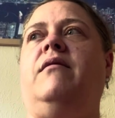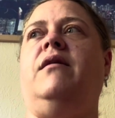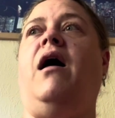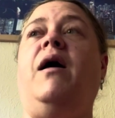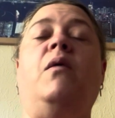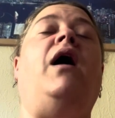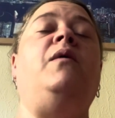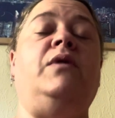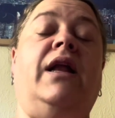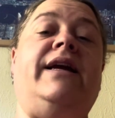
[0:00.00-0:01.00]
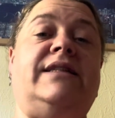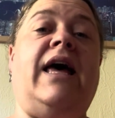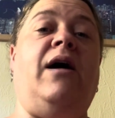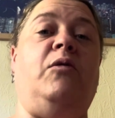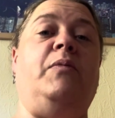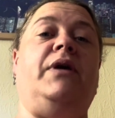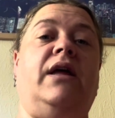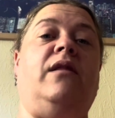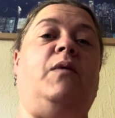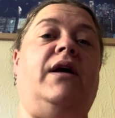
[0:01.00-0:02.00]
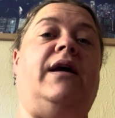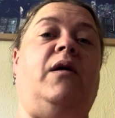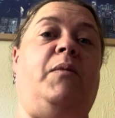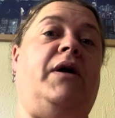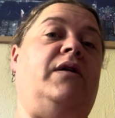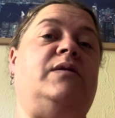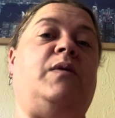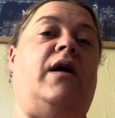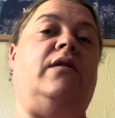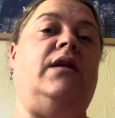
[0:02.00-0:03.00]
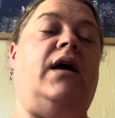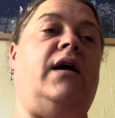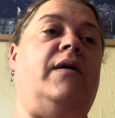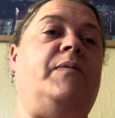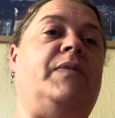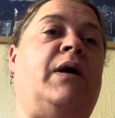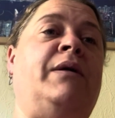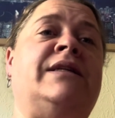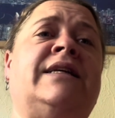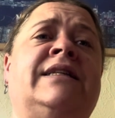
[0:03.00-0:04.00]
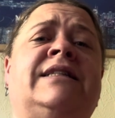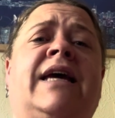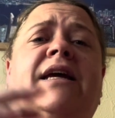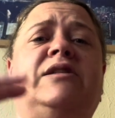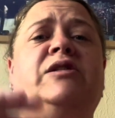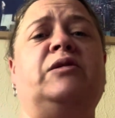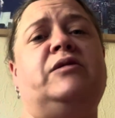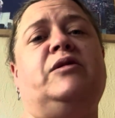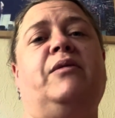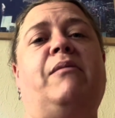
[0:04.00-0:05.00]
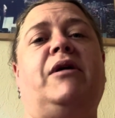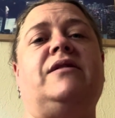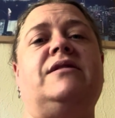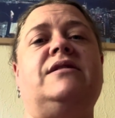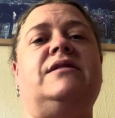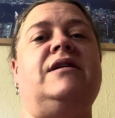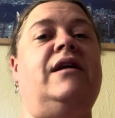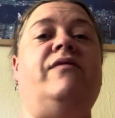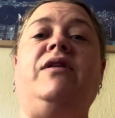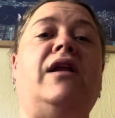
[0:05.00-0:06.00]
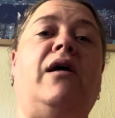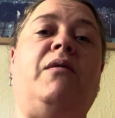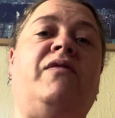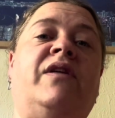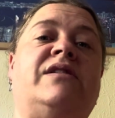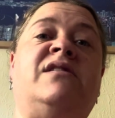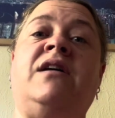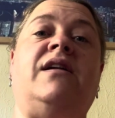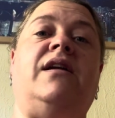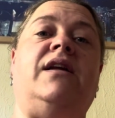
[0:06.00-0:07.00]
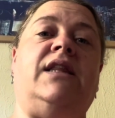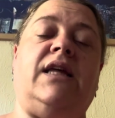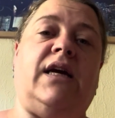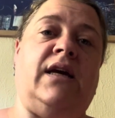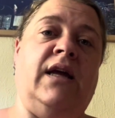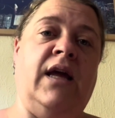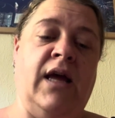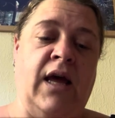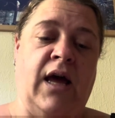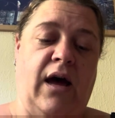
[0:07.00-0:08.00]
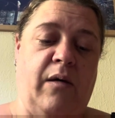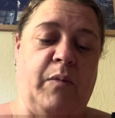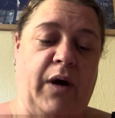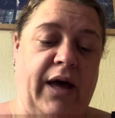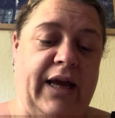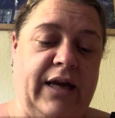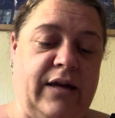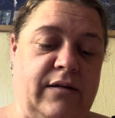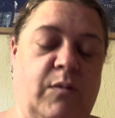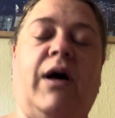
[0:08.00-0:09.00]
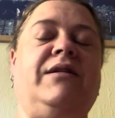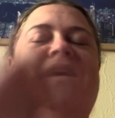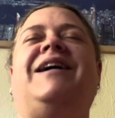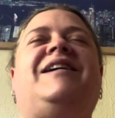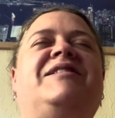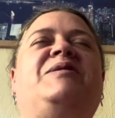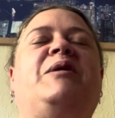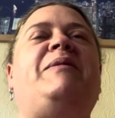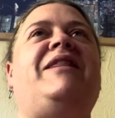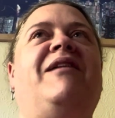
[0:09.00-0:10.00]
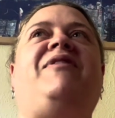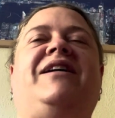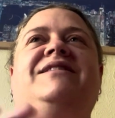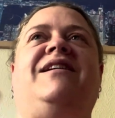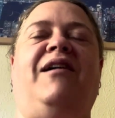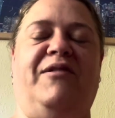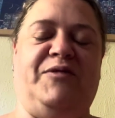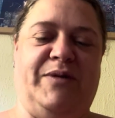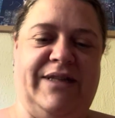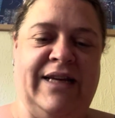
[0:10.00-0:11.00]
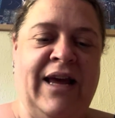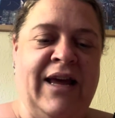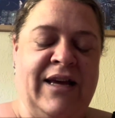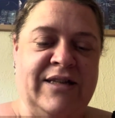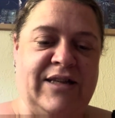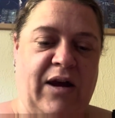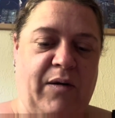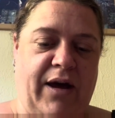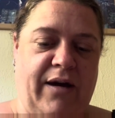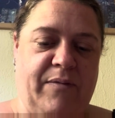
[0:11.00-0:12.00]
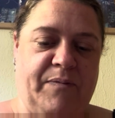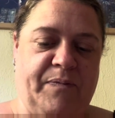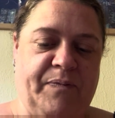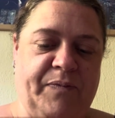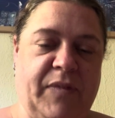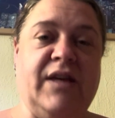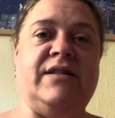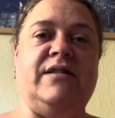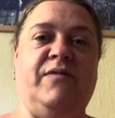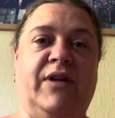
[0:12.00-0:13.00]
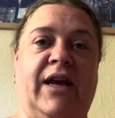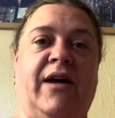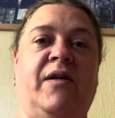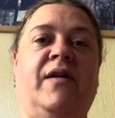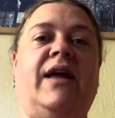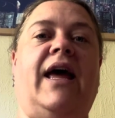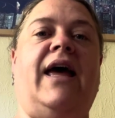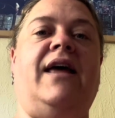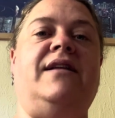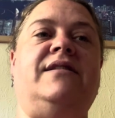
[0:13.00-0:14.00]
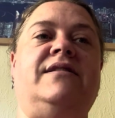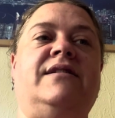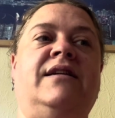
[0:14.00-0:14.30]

I would like to help get the word out about it as well. I mean, it's going to take 2 to 3 months to even know if it's done anything. But I'll talk about the effects afterwards. So this is the video. And